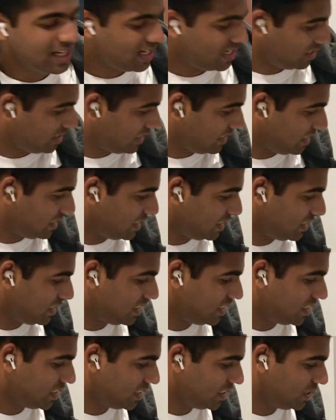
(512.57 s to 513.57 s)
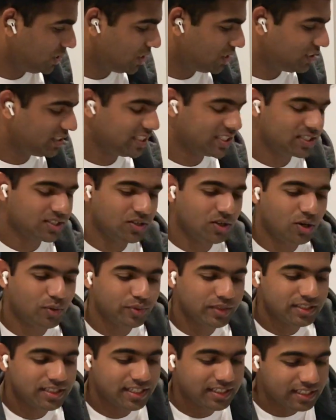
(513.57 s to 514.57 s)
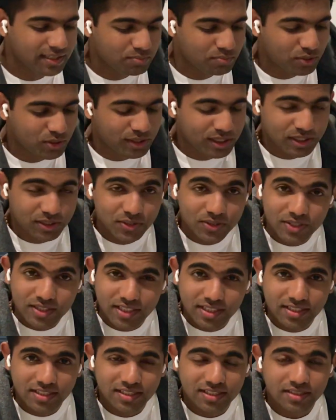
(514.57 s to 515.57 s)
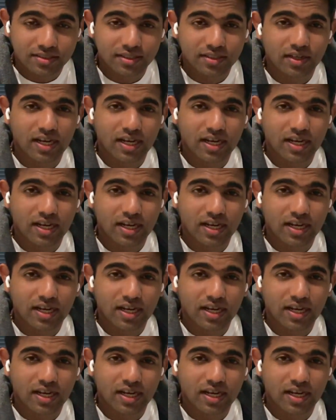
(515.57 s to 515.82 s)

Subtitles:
Don't just go with that important questions.